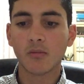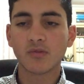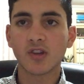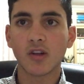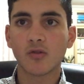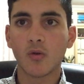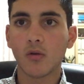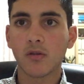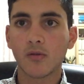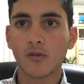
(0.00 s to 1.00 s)
Saints
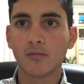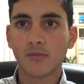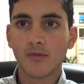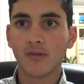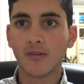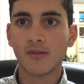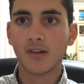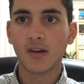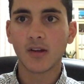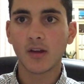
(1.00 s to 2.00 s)
Hawthorn,
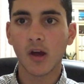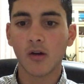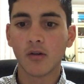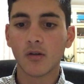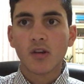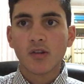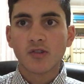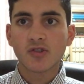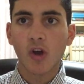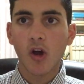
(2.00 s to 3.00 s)
yeah.
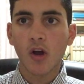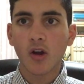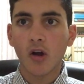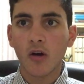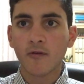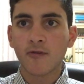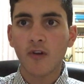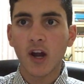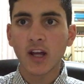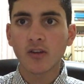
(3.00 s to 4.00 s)
So, on
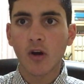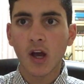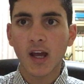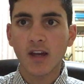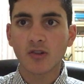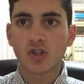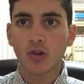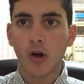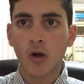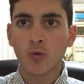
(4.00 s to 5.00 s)
Friday night,
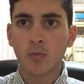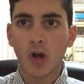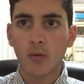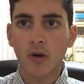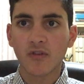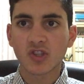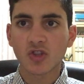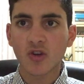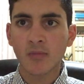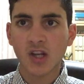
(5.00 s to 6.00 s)
Geelong will play one of its
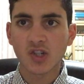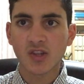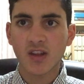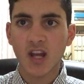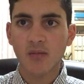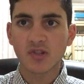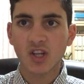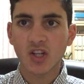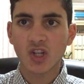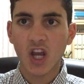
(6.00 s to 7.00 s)
2 matches at the
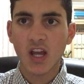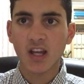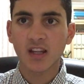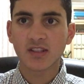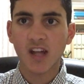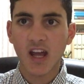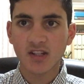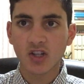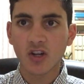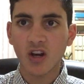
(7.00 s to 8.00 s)
MCG against
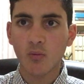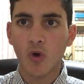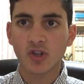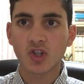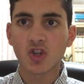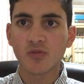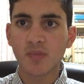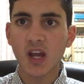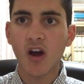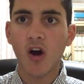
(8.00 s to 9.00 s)
Essendon in what should
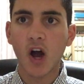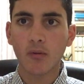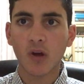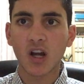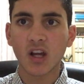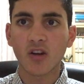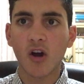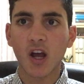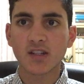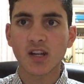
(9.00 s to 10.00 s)
be a high rating and
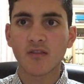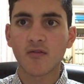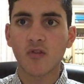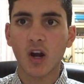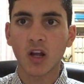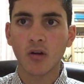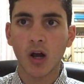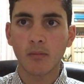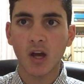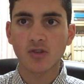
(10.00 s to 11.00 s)
high attended Friday
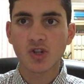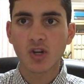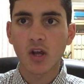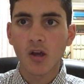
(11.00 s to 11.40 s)
night match.